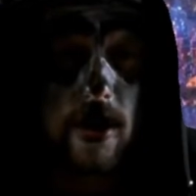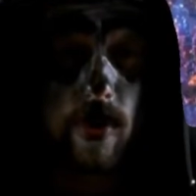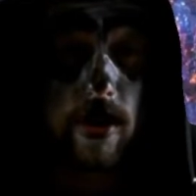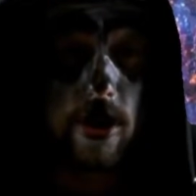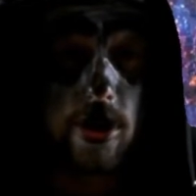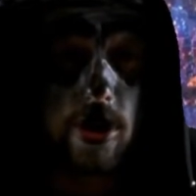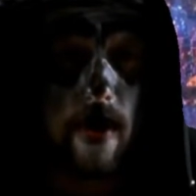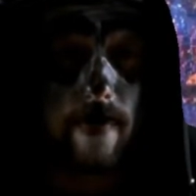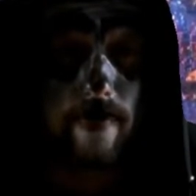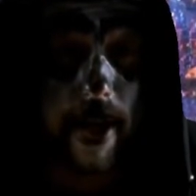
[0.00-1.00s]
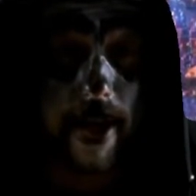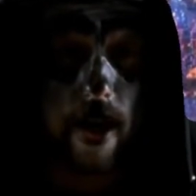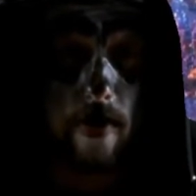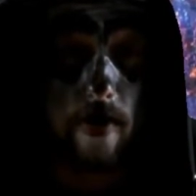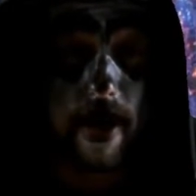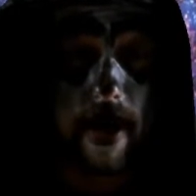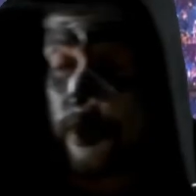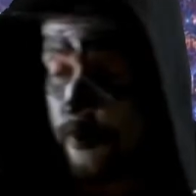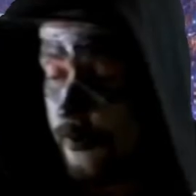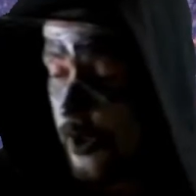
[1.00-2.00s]
with the short that opened up
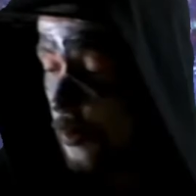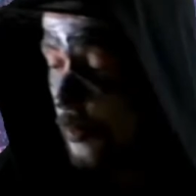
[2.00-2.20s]
the film.